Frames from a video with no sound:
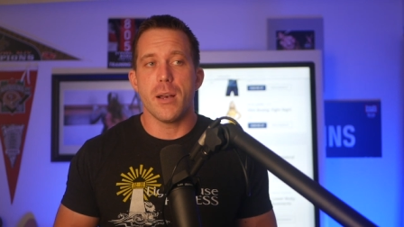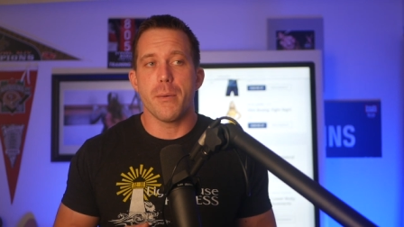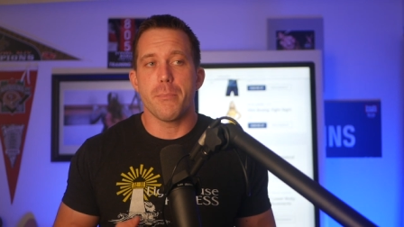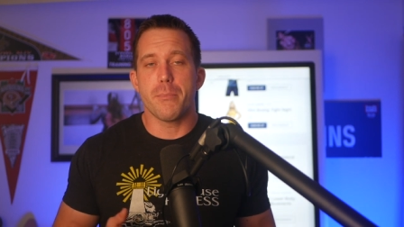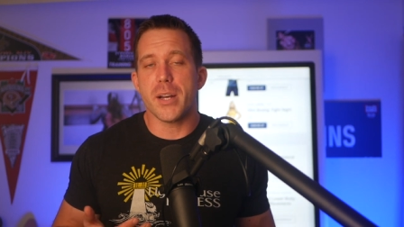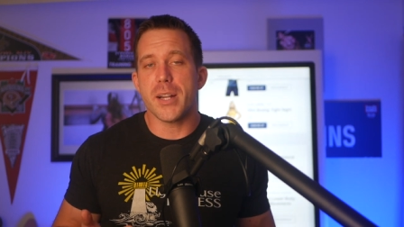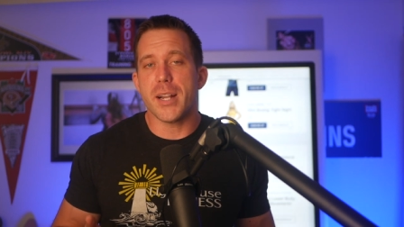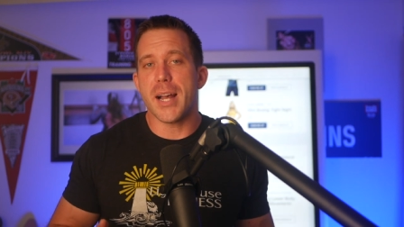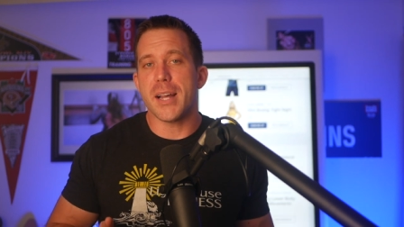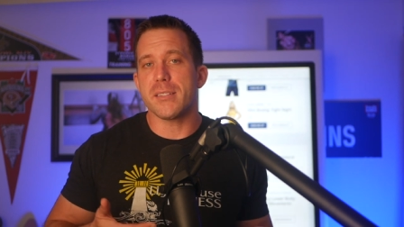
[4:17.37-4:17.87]

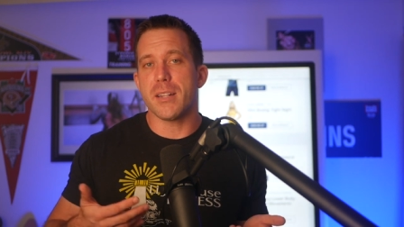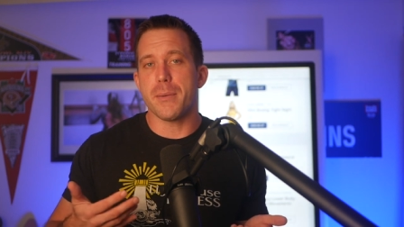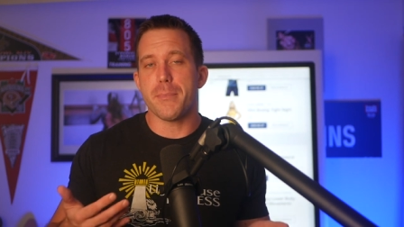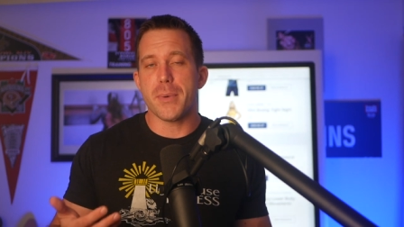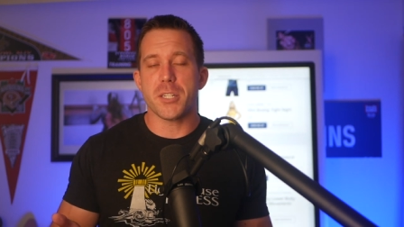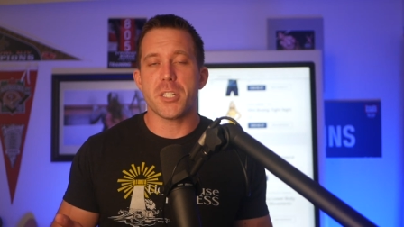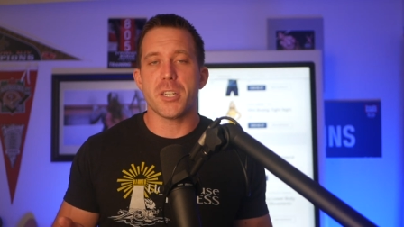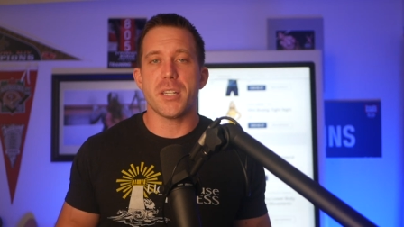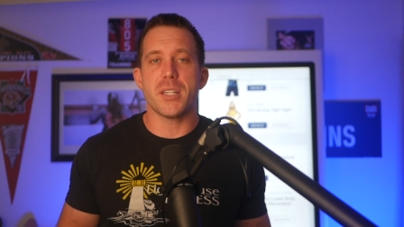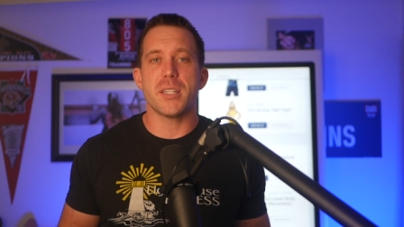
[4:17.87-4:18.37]
But as I
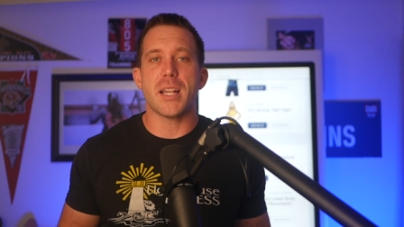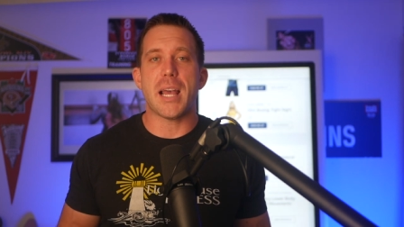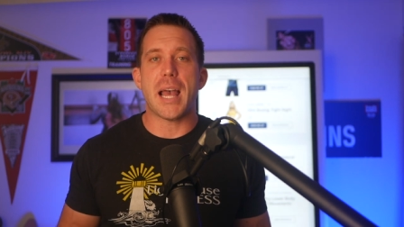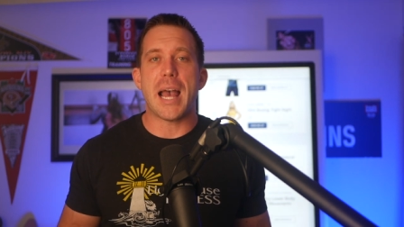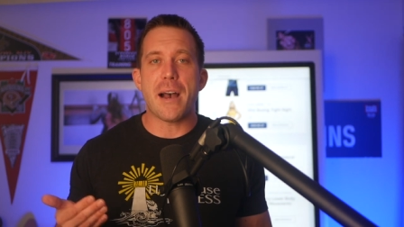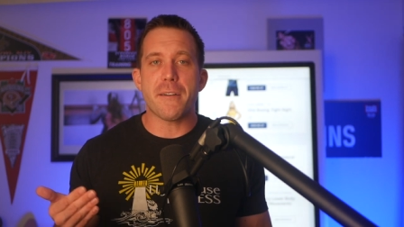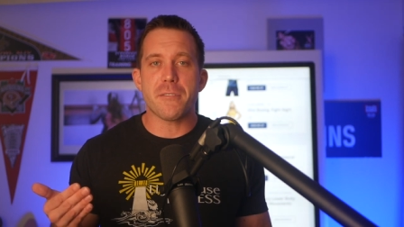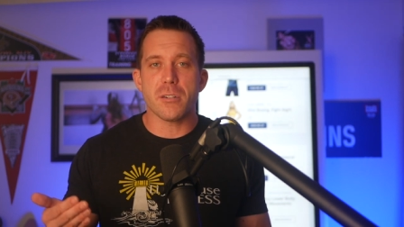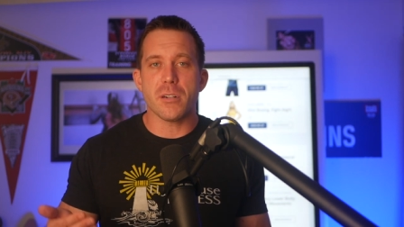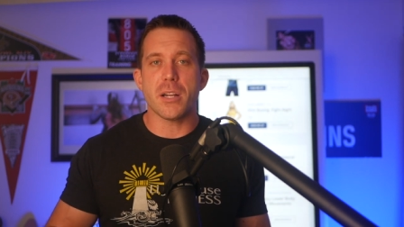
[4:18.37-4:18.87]
mentioned,
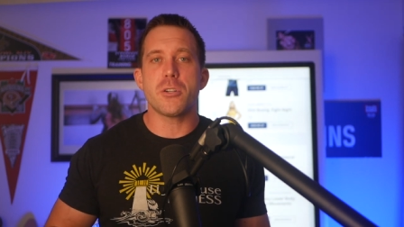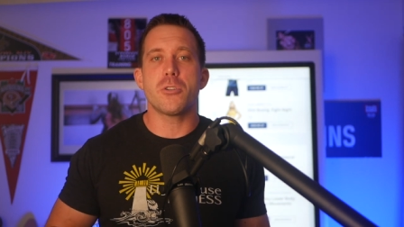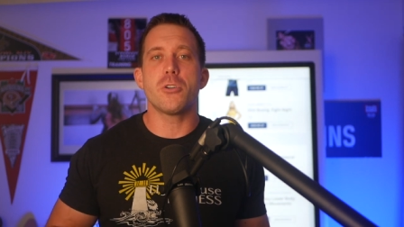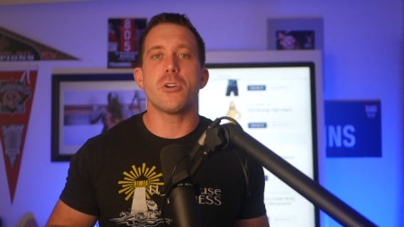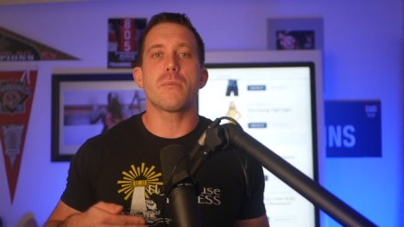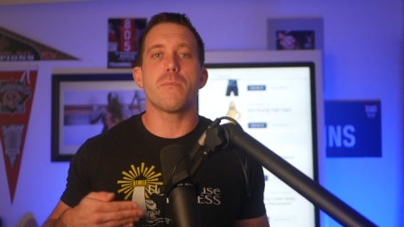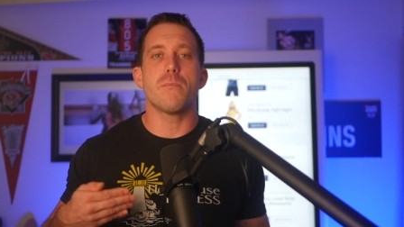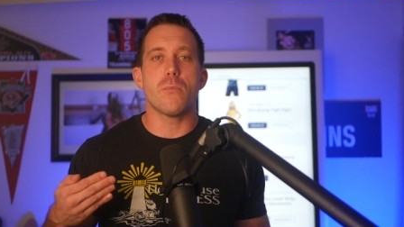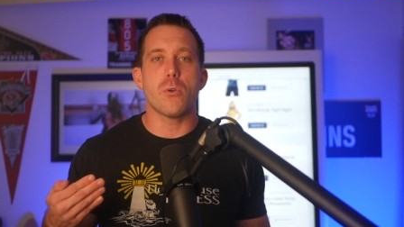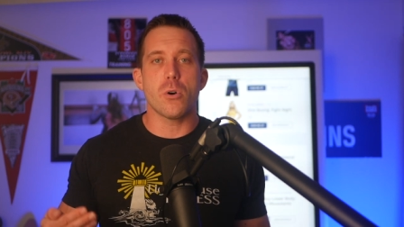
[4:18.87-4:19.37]
after I
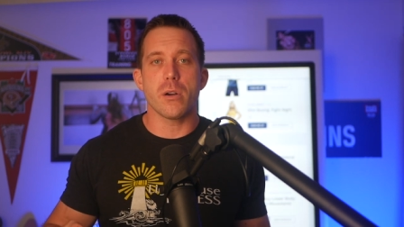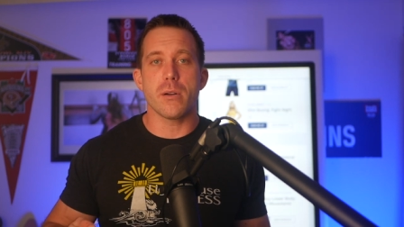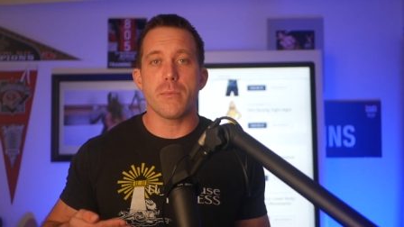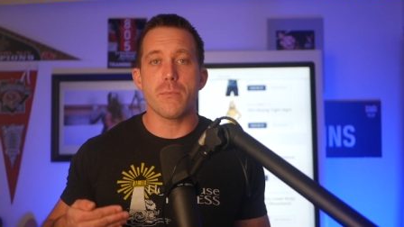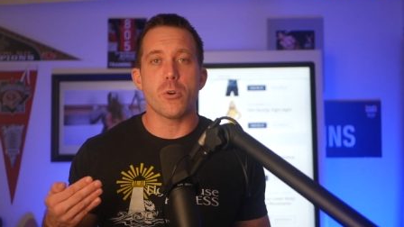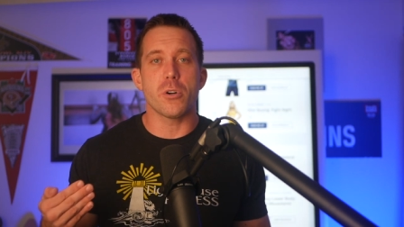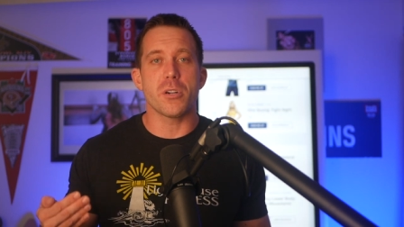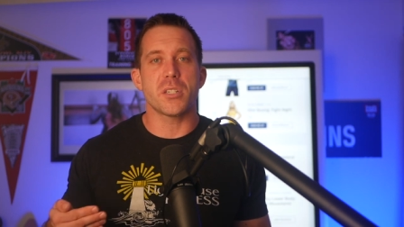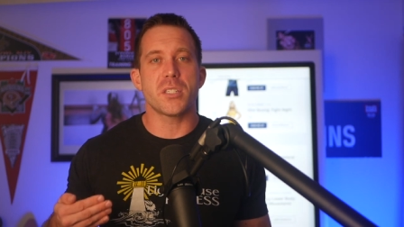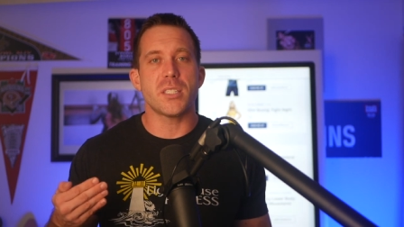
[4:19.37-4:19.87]
took more and
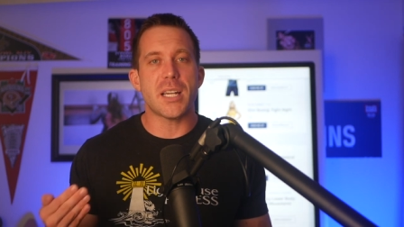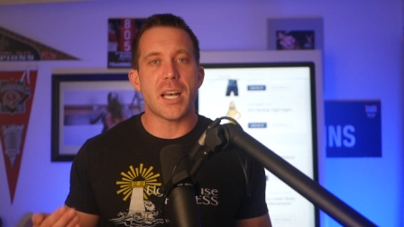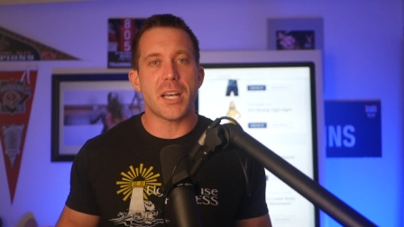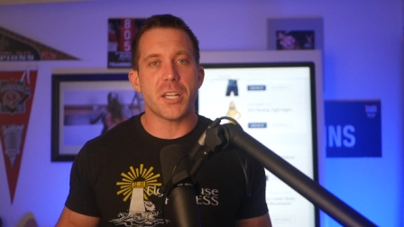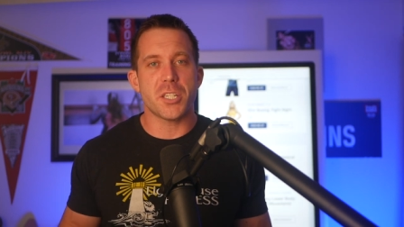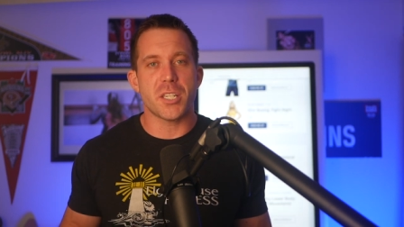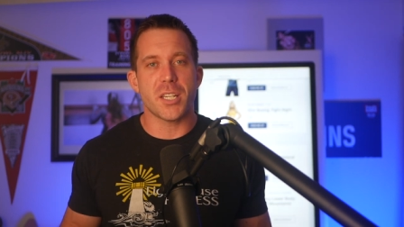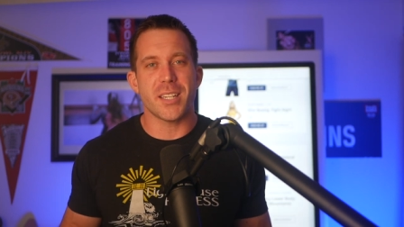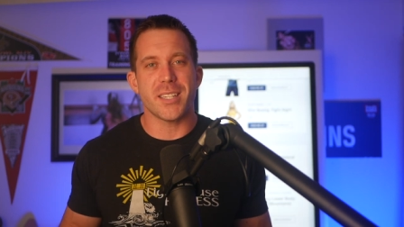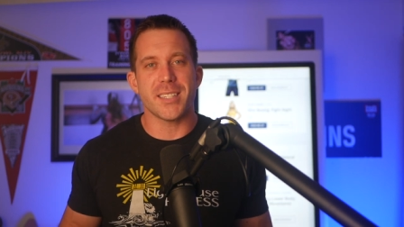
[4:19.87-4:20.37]
more
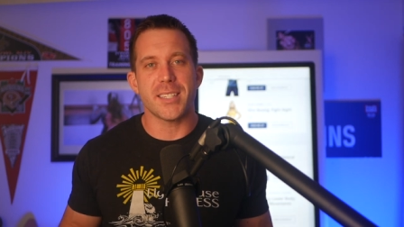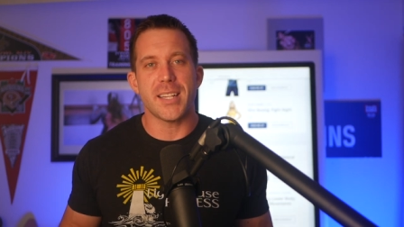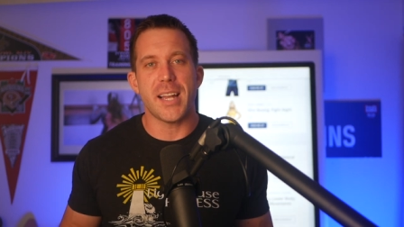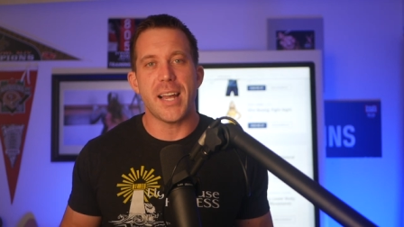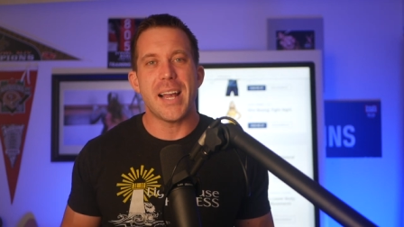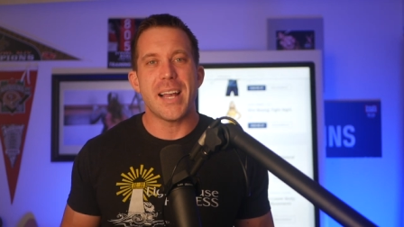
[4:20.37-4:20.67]
sessions,